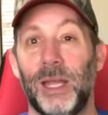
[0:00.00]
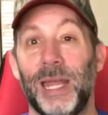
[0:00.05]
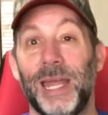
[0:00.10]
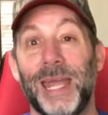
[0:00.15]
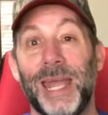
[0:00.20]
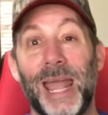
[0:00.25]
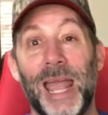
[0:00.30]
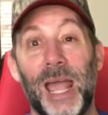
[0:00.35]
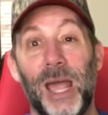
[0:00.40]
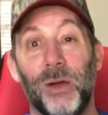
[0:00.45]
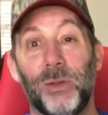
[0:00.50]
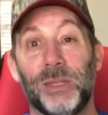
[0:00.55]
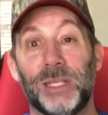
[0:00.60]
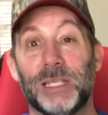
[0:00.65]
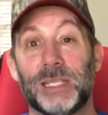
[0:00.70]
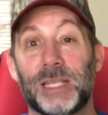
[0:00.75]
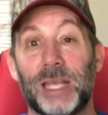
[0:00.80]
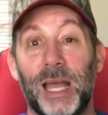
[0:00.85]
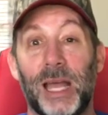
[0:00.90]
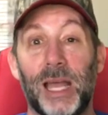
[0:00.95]
Now,
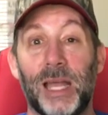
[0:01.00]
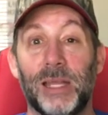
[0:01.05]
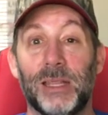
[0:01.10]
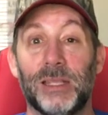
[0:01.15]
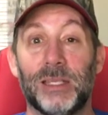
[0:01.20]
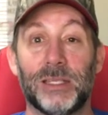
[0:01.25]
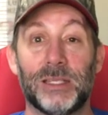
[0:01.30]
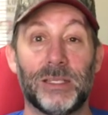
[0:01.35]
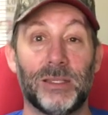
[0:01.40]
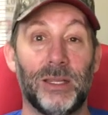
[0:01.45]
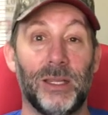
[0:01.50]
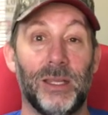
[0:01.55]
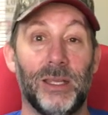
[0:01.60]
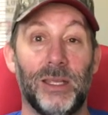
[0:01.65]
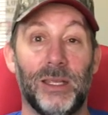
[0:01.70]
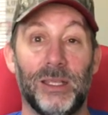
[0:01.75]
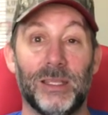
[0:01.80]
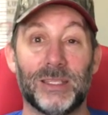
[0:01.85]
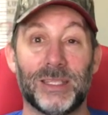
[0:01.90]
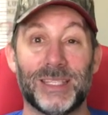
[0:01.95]
this guy. This
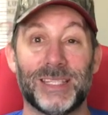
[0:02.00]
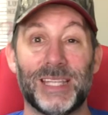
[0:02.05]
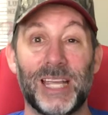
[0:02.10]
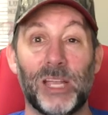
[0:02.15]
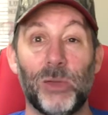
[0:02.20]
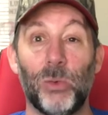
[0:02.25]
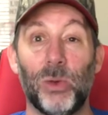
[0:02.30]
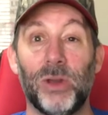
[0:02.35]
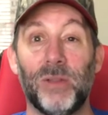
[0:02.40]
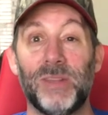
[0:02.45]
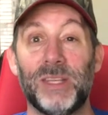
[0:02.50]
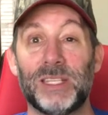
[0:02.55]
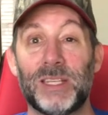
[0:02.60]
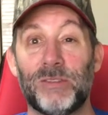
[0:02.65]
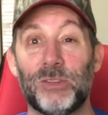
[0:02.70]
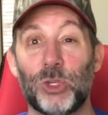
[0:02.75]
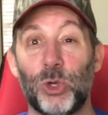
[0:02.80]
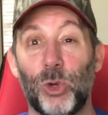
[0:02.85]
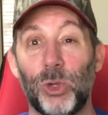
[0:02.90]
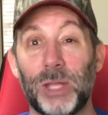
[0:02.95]
is the second one of these
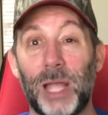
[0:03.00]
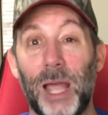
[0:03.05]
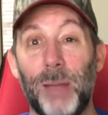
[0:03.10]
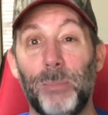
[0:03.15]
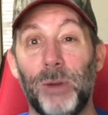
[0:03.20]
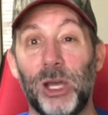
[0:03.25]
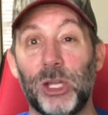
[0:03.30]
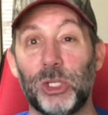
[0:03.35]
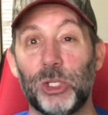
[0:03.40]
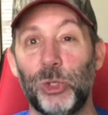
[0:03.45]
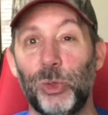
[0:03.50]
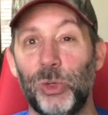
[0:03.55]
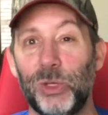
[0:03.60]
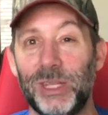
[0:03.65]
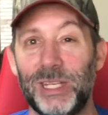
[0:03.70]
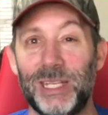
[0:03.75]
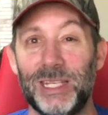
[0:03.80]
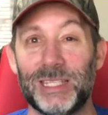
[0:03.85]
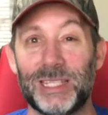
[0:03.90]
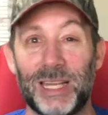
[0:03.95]
I've sold. I bought two of
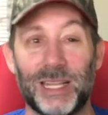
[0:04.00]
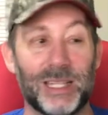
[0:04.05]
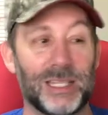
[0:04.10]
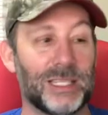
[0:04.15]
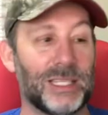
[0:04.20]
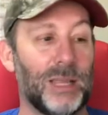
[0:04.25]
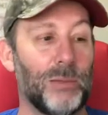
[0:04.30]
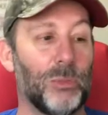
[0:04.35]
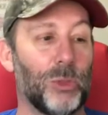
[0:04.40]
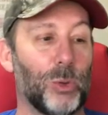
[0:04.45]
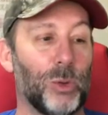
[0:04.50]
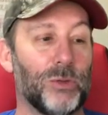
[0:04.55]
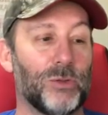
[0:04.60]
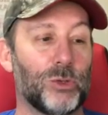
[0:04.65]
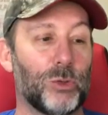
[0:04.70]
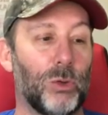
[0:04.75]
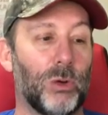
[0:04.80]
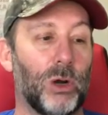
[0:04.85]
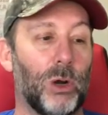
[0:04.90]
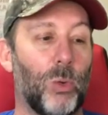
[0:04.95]
these at the same thrift
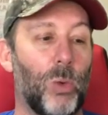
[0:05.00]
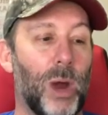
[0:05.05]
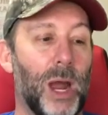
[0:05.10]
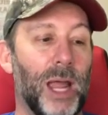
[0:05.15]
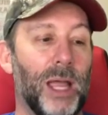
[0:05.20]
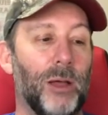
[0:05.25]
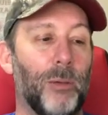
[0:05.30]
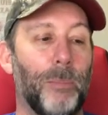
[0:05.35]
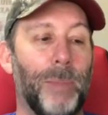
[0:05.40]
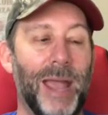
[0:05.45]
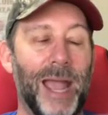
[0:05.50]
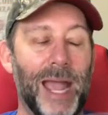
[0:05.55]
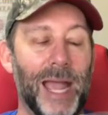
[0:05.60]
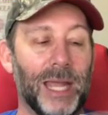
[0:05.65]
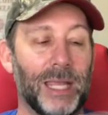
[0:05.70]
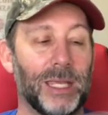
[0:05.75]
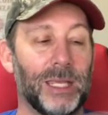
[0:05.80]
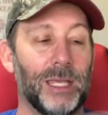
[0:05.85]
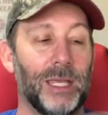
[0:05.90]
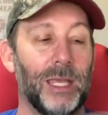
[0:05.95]
store a while
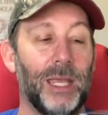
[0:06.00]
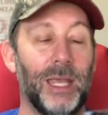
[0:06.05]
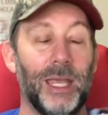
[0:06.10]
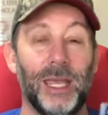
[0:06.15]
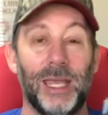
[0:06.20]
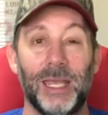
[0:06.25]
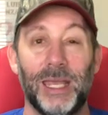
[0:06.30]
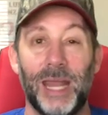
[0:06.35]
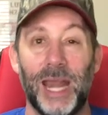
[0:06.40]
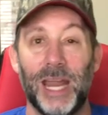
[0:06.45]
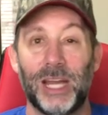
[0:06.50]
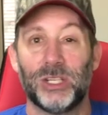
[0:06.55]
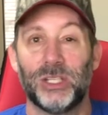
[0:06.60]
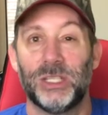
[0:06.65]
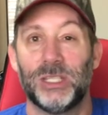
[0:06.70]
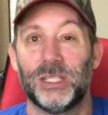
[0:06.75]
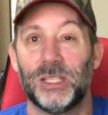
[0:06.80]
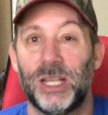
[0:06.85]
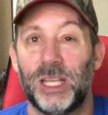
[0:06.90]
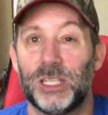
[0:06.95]
back. It actually
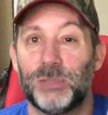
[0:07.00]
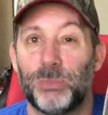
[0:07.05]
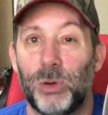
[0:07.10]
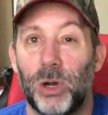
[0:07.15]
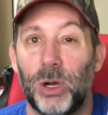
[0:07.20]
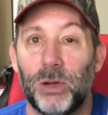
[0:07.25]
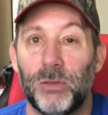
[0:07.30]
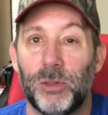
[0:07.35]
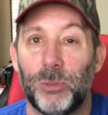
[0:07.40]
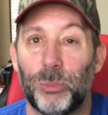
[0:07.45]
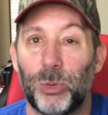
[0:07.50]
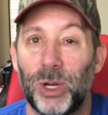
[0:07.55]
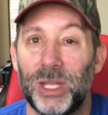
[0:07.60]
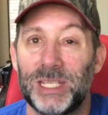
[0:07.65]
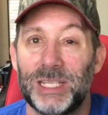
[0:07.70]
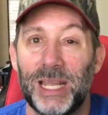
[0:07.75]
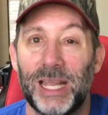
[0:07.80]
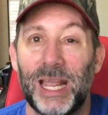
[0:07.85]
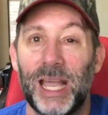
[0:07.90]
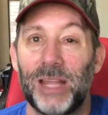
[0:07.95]
still has part of the
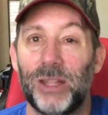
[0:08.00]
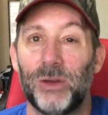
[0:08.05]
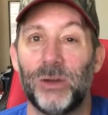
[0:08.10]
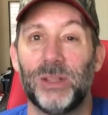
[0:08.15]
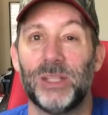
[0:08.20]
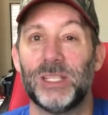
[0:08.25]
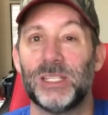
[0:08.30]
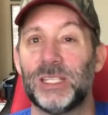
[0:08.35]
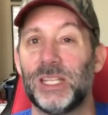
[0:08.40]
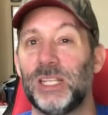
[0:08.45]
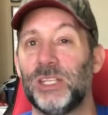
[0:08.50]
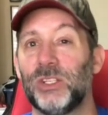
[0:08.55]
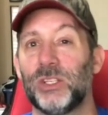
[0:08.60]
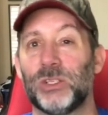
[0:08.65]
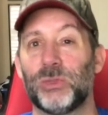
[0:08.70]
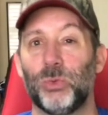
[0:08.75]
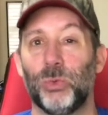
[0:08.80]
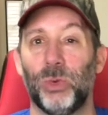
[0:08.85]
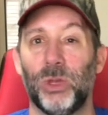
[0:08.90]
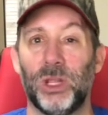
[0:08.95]
price tag on there. This thing
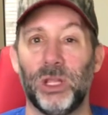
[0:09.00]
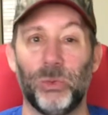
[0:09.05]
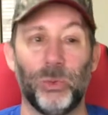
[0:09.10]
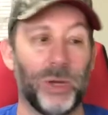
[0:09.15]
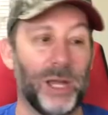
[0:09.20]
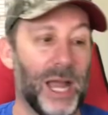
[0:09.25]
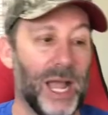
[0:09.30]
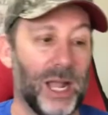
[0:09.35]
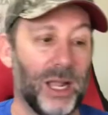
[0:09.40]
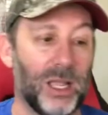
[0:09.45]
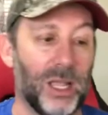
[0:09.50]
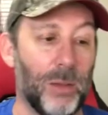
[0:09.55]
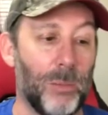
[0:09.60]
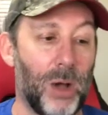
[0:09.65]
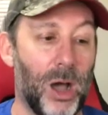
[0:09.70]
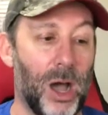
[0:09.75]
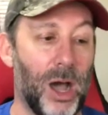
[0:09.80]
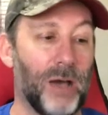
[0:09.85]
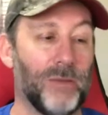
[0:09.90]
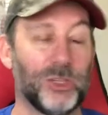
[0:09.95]
just really would not come
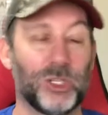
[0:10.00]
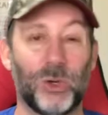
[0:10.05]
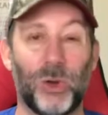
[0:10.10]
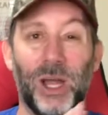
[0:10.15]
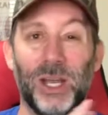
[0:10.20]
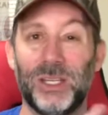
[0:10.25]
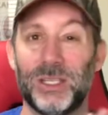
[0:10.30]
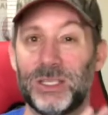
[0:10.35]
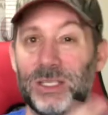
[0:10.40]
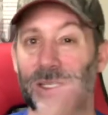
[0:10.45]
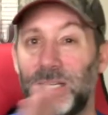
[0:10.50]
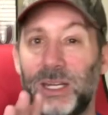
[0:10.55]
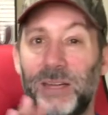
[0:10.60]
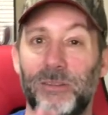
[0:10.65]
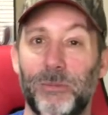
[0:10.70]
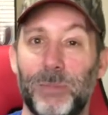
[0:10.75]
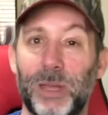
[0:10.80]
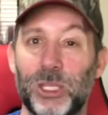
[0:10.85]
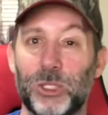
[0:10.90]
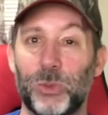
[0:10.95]
off, so I just didn't
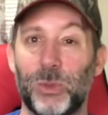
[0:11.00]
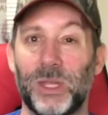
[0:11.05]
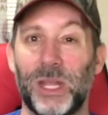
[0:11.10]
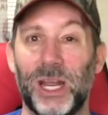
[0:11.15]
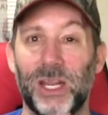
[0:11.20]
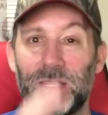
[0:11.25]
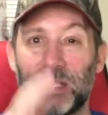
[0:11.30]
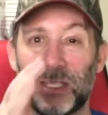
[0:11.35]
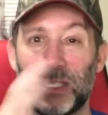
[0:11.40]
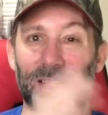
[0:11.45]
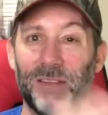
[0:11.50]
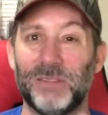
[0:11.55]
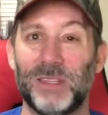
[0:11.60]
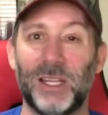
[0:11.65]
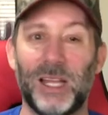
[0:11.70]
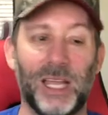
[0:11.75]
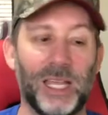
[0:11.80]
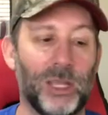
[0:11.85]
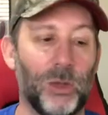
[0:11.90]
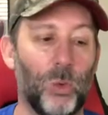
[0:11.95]
even mess with it. I just left it
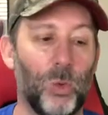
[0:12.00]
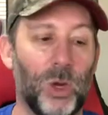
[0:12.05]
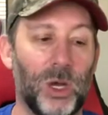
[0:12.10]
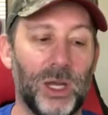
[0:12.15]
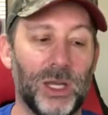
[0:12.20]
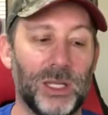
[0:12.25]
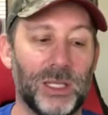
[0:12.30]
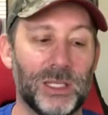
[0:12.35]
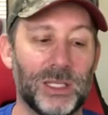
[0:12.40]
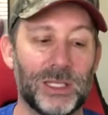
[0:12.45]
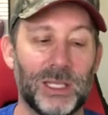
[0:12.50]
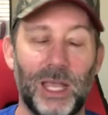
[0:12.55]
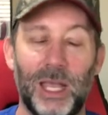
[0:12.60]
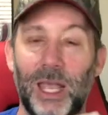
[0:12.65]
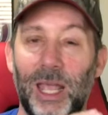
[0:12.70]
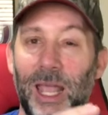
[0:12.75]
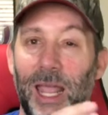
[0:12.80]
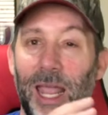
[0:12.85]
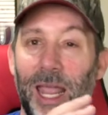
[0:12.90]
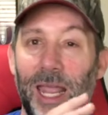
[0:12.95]
like it was
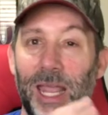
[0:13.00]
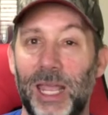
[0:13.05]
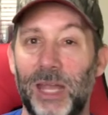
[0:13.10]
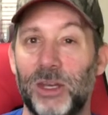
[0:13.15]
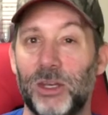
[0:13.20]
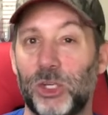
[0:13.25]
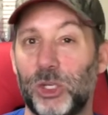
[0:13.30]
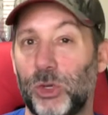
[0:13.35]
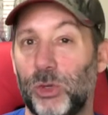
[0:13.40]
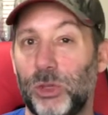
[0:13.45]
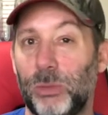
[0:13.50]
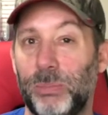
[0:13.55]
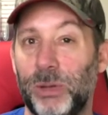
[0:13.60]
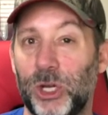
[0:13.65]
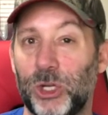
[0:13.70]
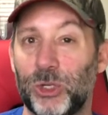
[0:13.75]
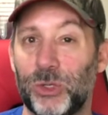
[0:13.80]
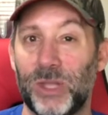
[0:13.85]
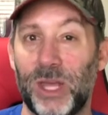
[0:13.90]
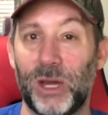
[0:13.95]
and showed the
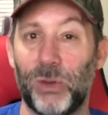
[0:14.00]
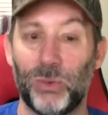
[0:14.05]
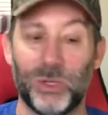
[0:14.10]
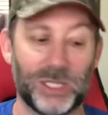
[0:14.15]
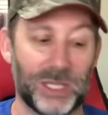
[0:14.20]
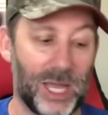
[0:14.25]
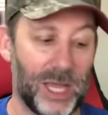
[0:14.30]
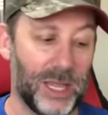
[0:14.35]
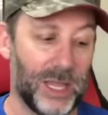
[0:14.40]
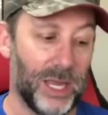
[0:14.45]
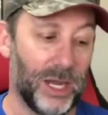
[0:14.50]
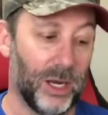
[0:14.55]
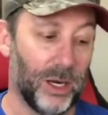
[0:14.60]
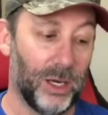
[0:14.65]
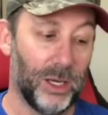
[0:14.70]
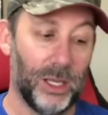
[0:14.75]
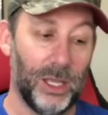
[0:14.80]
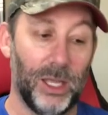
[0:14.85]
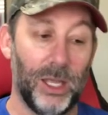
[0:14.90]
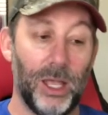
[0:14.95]
picture that it was on there.
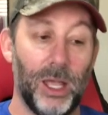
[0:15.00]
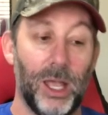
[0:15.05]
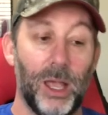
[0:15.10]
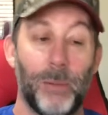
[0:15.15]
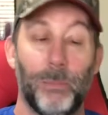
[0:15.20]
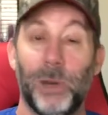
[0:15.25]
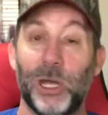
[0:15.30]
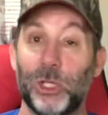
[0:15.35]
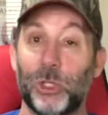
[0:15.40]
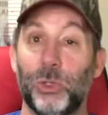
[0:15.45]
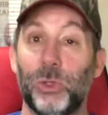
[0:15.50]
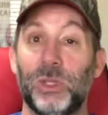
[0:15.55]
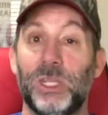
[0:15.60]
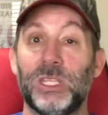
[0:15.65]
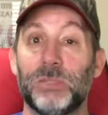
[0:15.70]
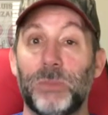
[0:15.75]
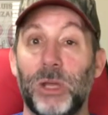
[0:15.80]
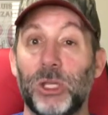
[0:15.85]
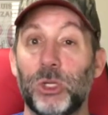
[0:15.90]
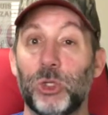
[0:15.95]
But two of
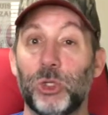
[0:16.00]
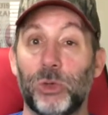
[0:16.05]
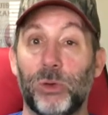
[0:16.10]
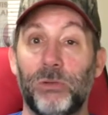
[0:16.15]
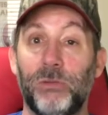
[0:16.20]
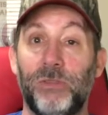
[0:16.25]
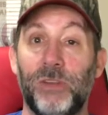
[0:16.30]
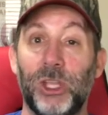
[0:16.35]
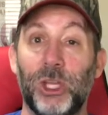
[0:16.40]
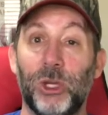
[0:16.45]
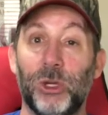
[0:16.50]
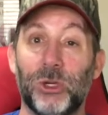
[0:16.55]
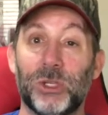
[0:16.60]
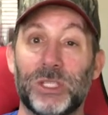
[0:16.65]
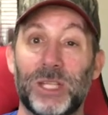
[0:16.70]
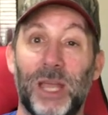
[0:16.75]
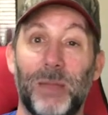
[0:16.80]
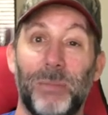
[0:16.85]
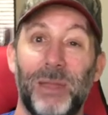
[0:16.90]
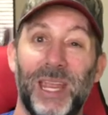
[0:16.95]
these Michael Jordan
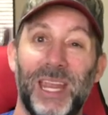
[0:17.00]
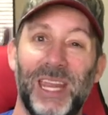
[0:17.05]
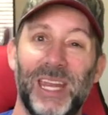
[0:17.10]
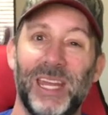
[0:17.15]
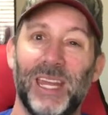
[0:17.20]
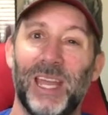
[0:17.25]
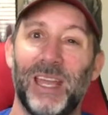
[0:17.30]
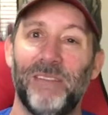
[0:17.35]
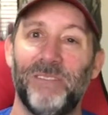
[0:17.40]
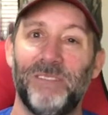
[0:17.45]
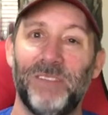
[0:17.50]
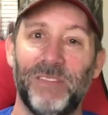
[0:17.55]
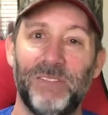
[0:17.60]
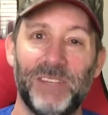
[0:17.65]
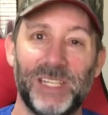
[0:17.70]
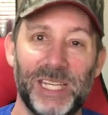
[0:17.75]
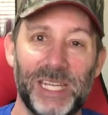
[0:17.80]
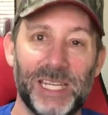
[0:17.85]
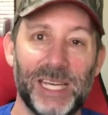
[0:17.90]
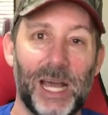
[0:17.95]
figures, I paid
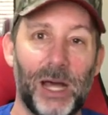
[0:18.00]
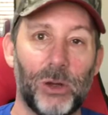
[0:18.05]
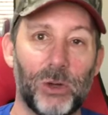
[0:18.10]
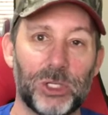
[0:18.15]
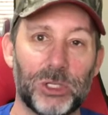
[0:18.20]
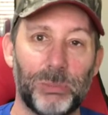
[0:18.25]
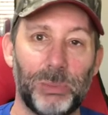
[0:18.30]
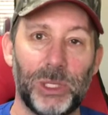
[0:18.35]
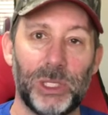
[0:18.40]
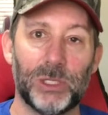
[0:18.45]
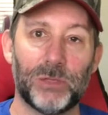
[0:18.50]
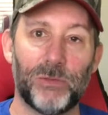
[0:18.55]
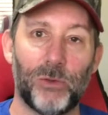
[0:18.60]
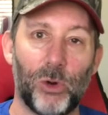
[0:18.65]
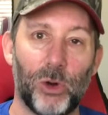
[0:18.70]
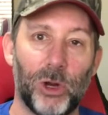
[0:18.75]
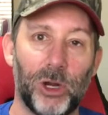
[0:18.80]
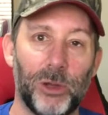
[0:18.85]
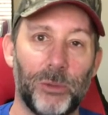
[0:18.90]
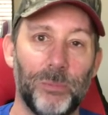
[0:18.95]
$15 a piece
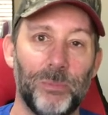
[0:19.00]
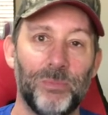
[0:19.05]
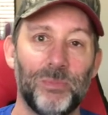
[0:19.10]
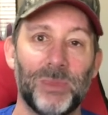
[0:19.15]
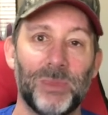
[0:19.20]
for them.